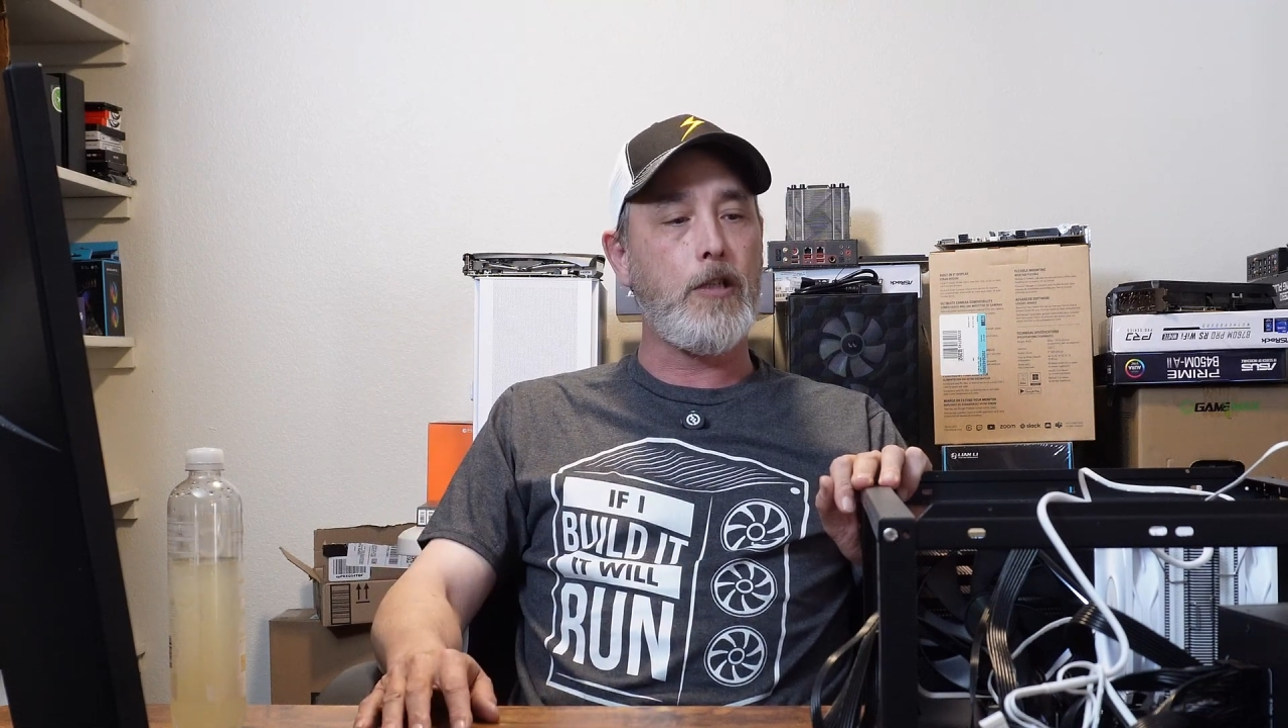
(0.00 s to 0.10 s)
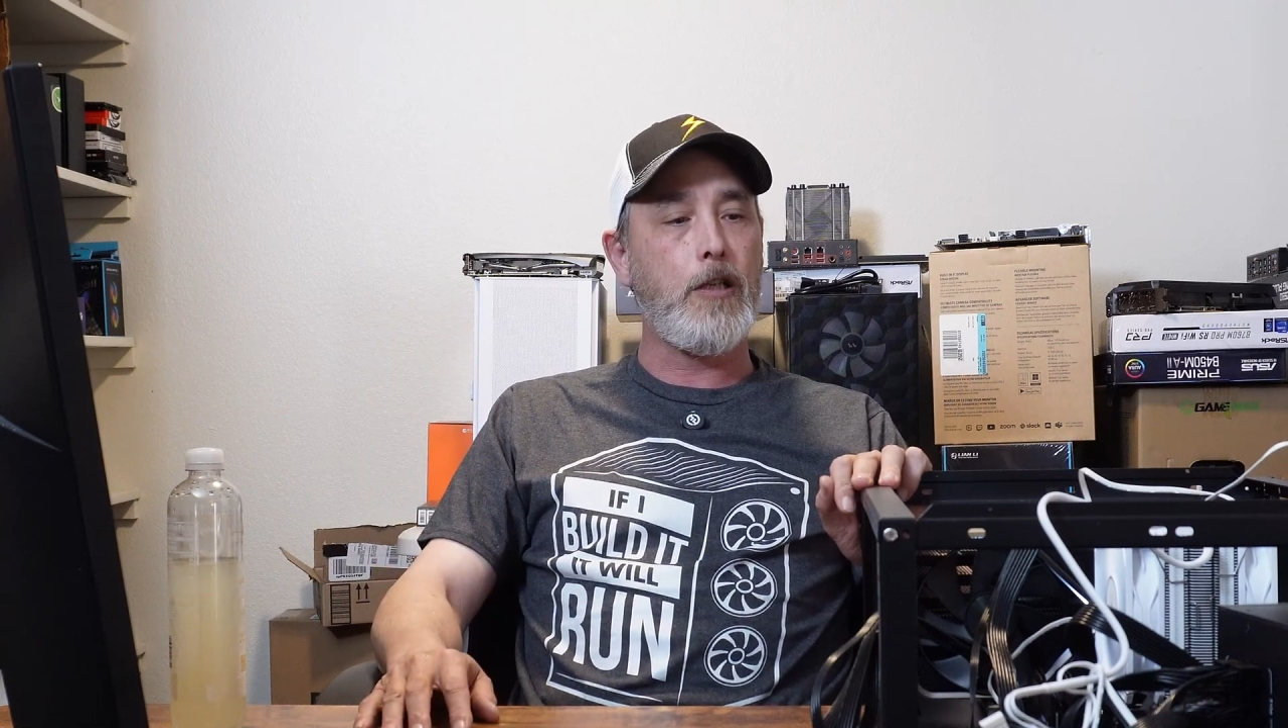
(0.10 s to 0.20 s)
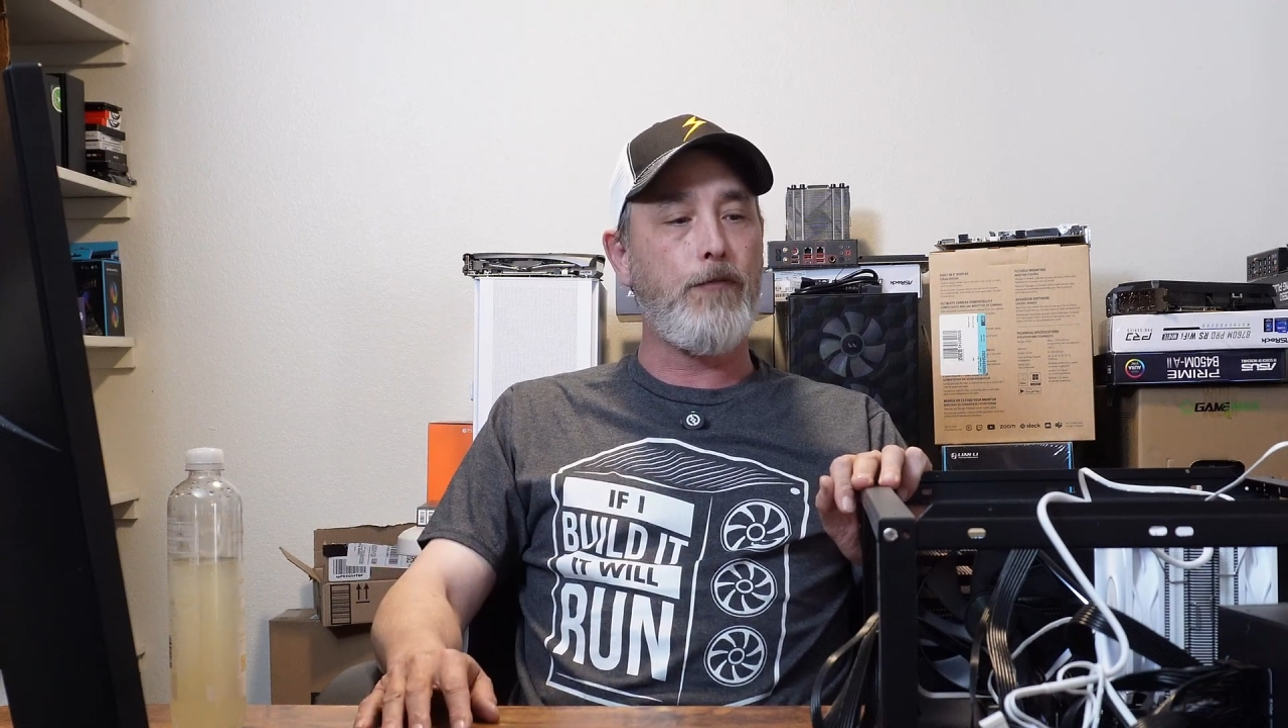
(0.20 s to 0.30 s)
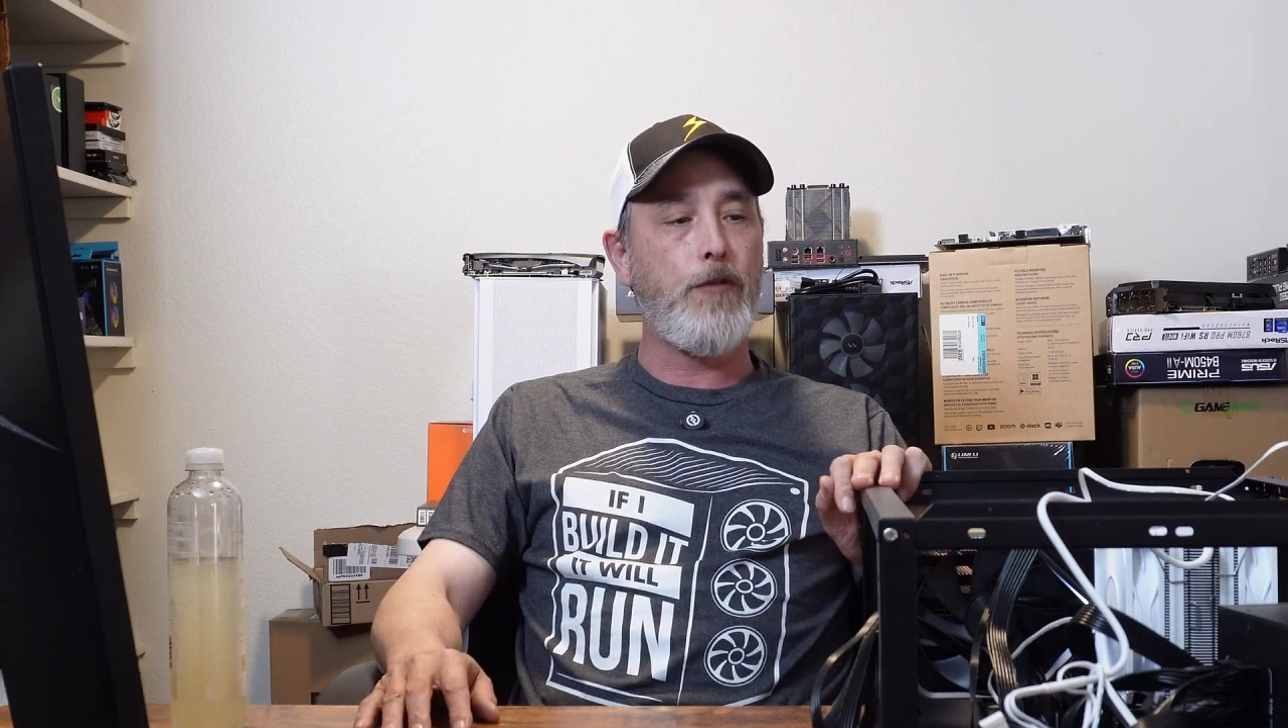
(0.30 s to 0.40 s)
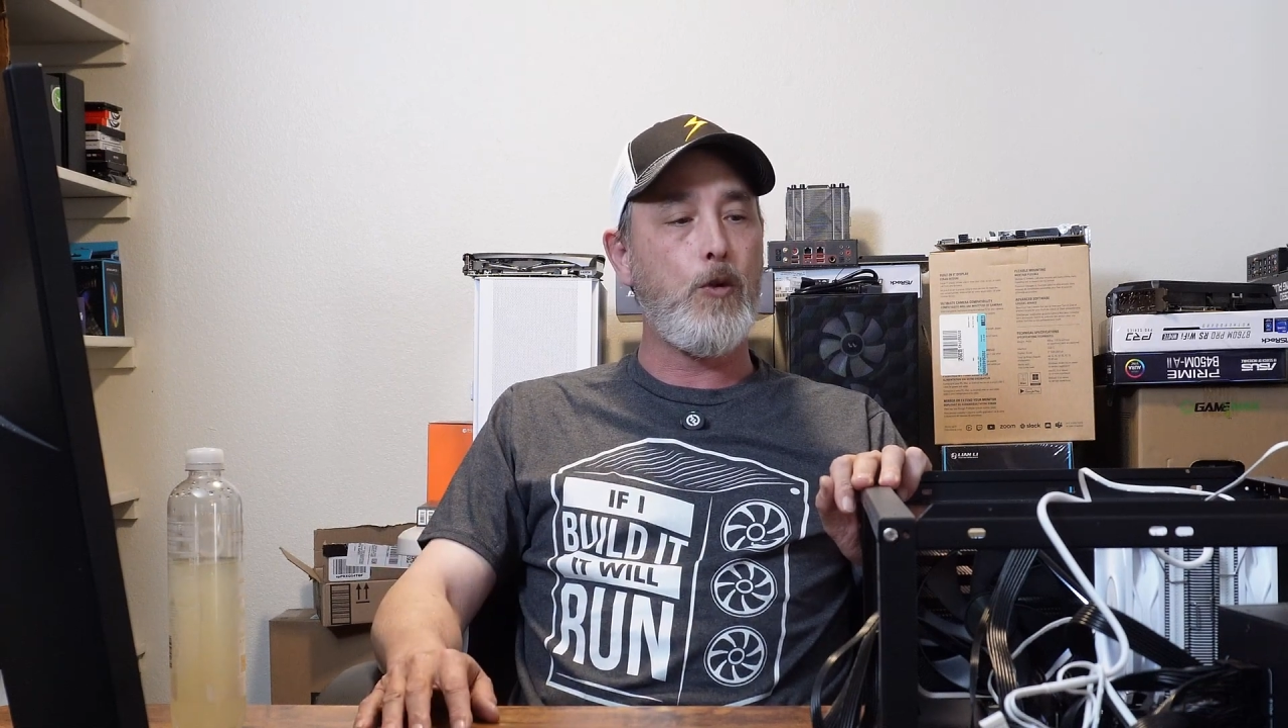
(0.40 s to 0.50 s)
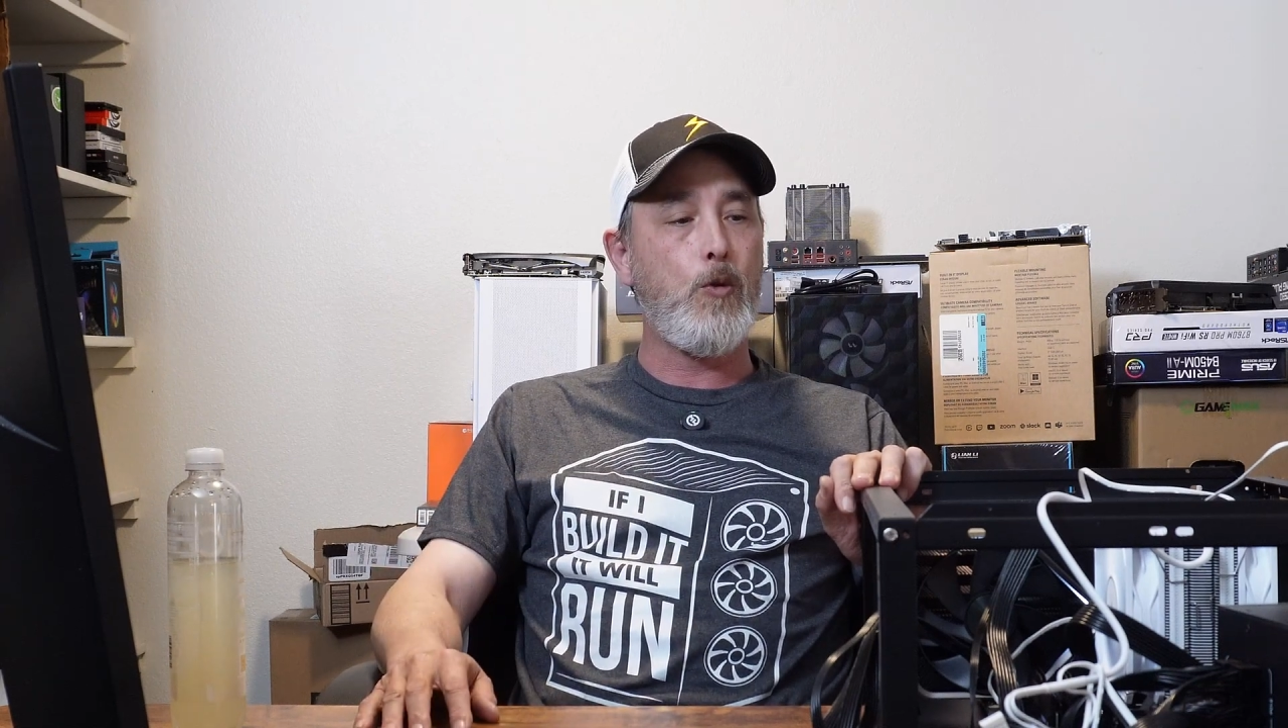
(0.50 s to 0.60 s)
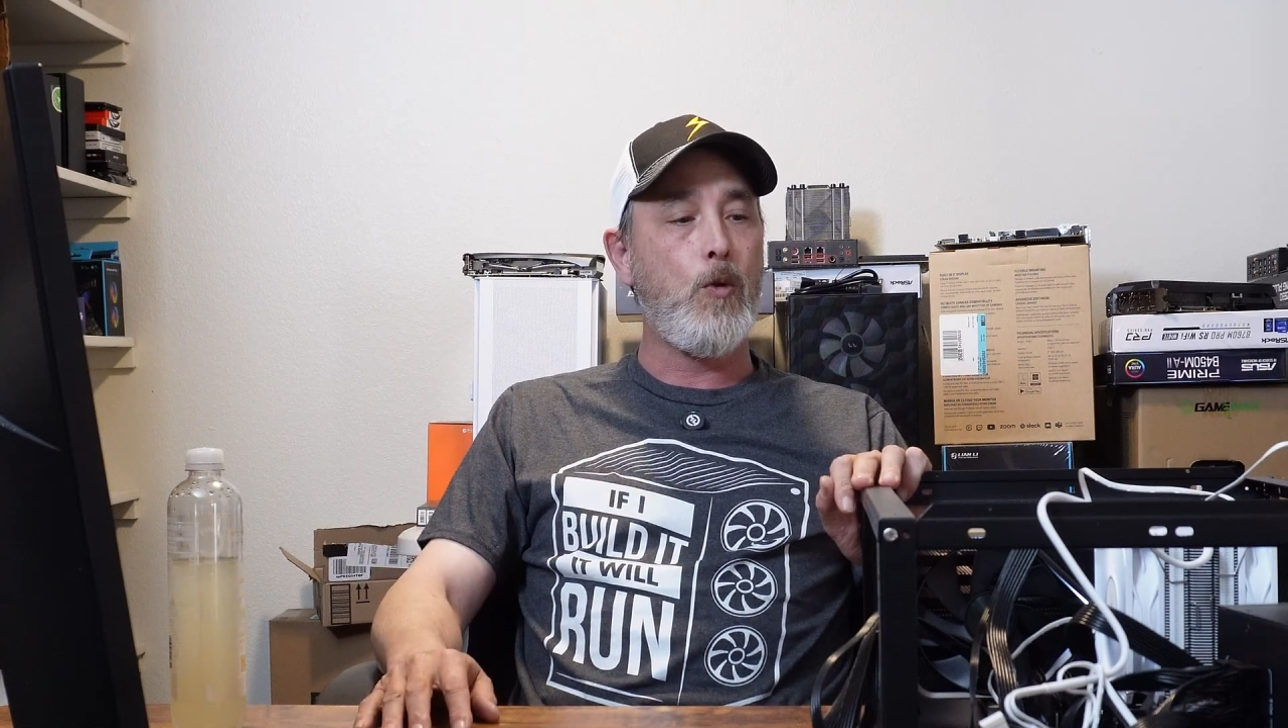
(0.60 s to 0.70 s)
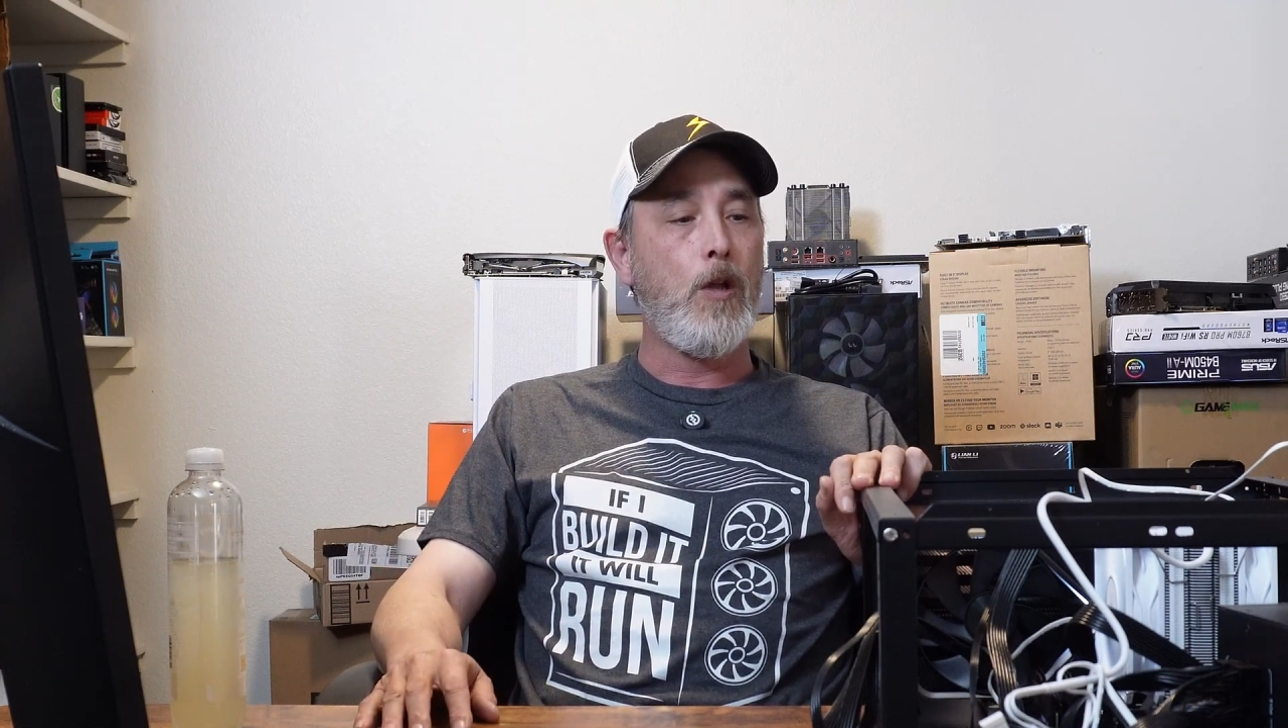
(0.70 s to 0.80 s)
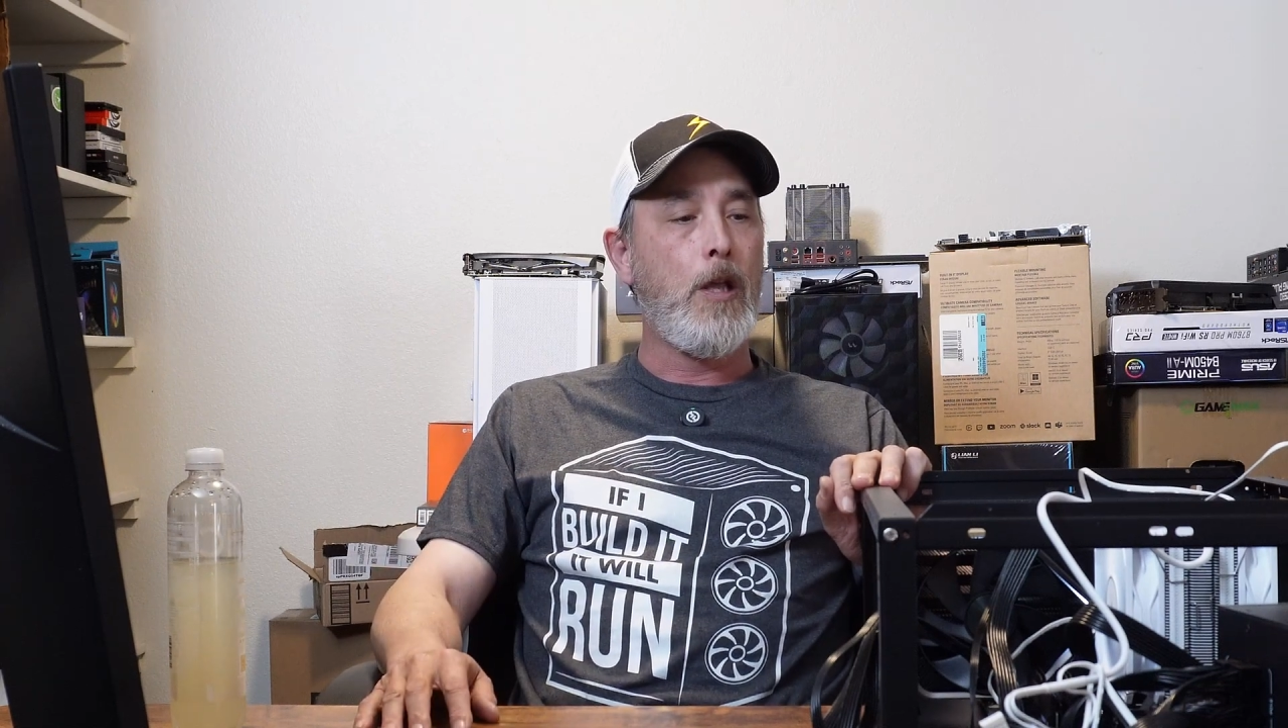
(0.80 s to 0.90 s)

If you